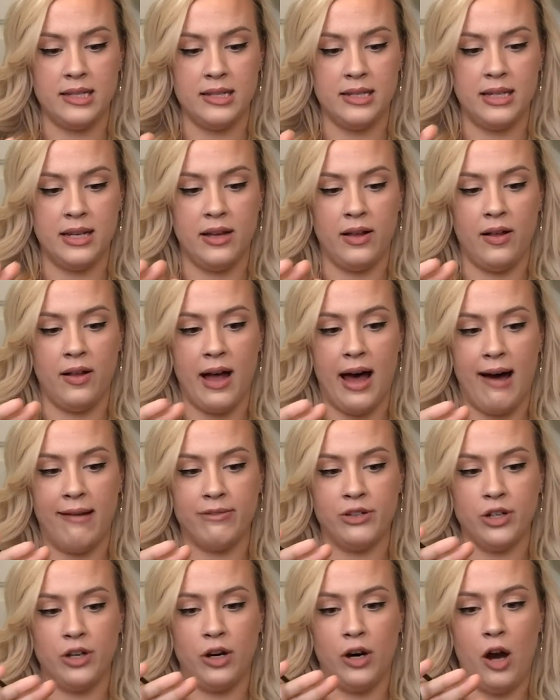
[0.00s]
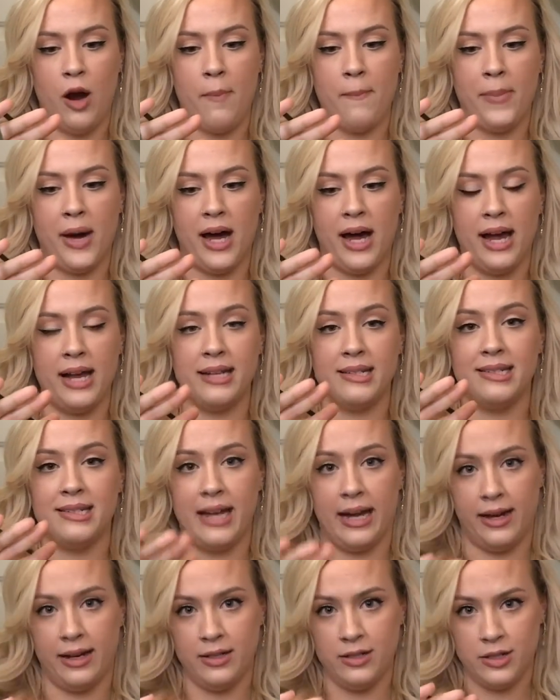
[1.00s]
until after my
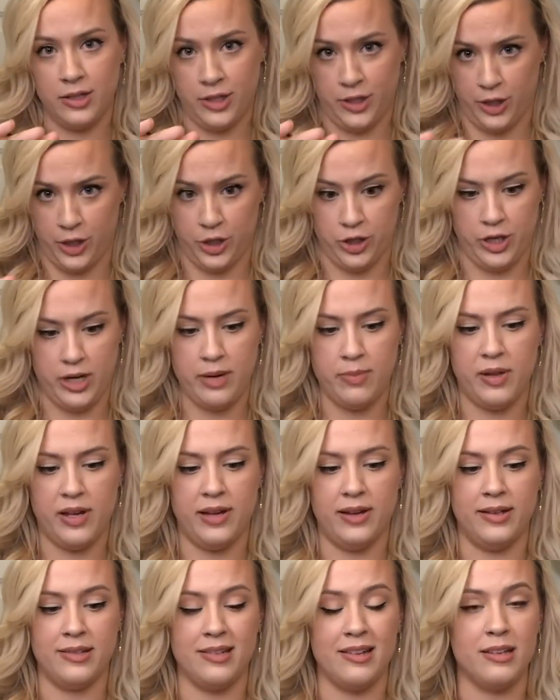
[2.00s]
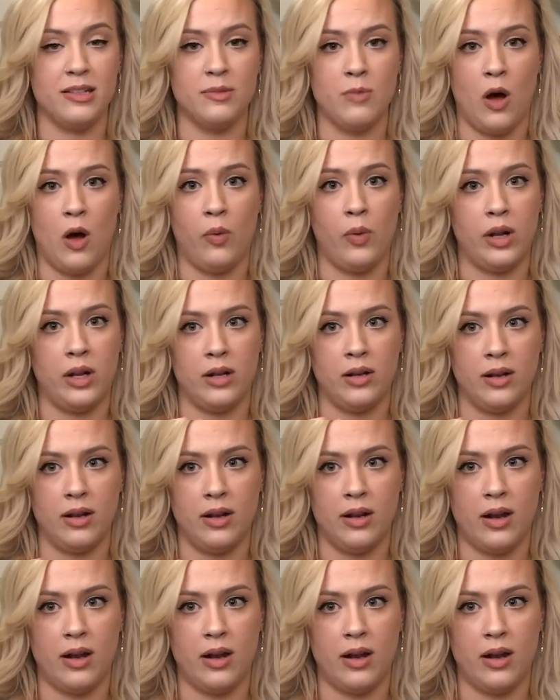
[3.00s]
second surgery because a small wouldn't,